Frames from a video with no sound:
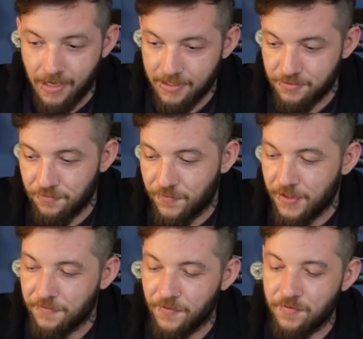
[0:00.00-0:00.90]
axe should fit
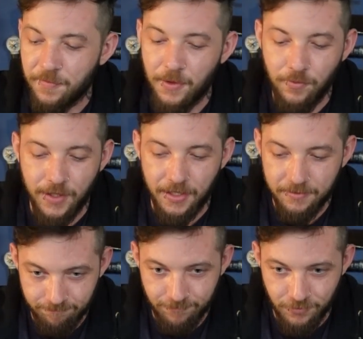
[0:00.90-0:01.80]
in the 50mm ring
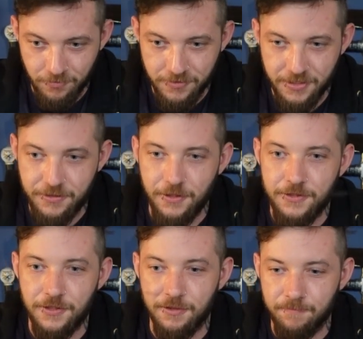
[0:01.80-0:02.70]
as soon as it turns up.